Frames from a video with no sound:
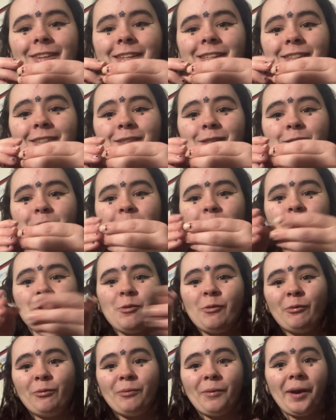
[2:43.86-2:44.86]
this
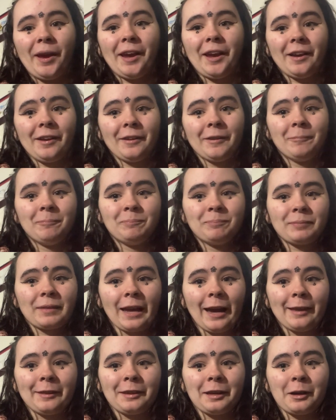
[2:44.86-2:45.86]
ring,
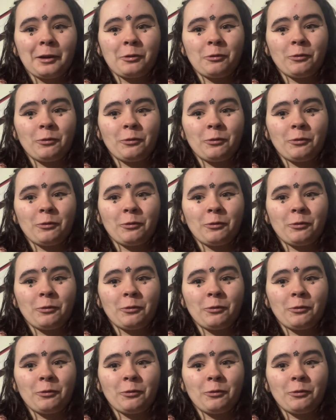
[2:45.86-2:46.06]
I think,